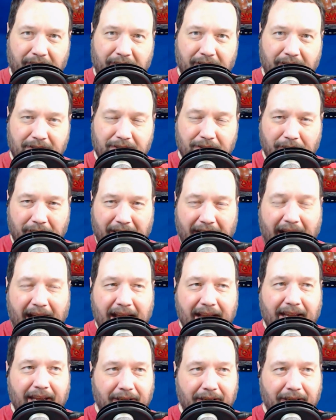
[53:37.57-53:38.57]
so that I
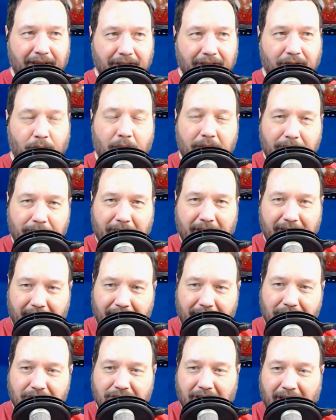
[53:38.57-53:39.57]
can quit my day
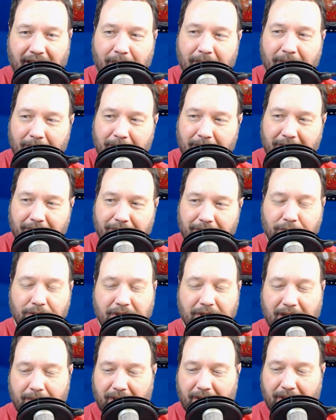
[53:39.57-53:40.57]
job and be a
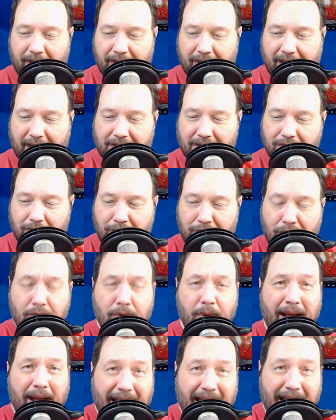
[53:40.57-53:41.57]
full-time podcaster, you
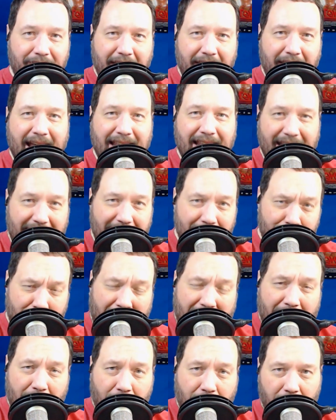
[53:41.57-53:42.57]
have that
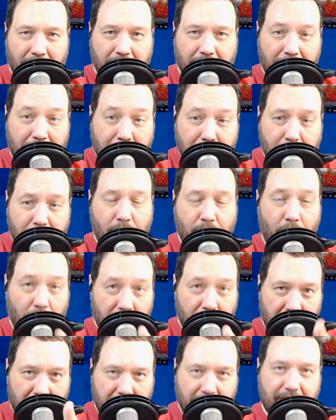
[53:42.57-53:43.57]
power. You,
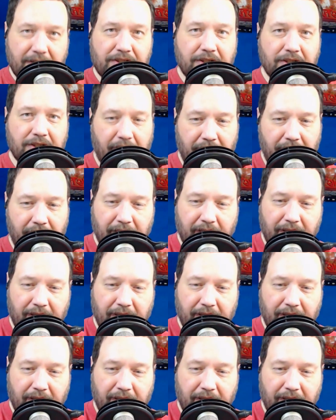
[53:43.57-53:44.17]
listener.